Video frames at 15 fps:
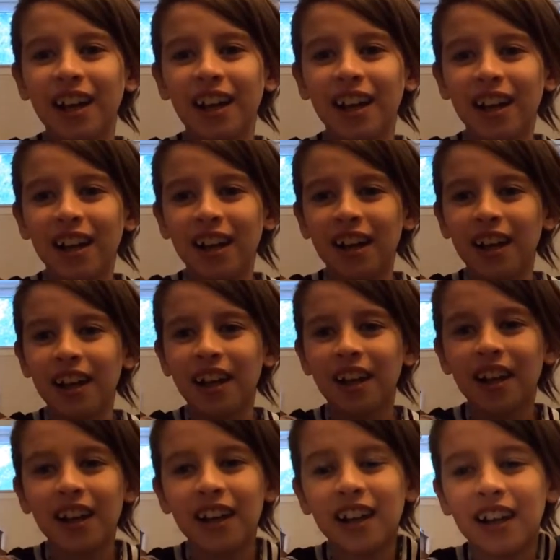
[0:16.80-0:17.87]

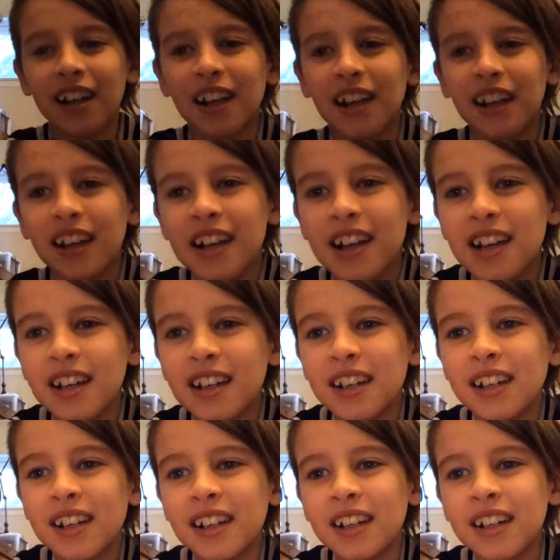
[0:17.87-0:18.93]

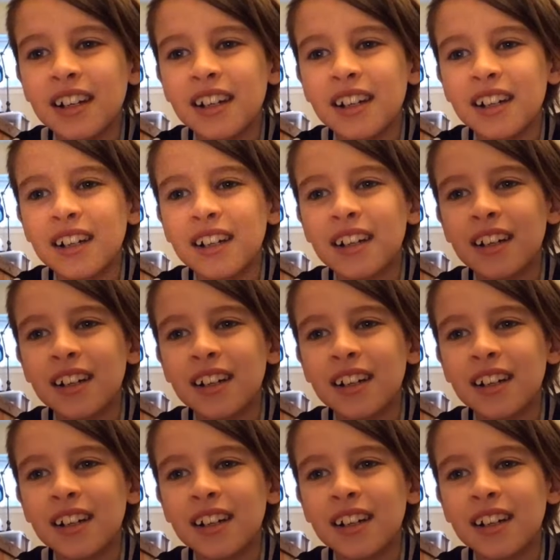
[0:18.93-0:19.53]
Nothing is said.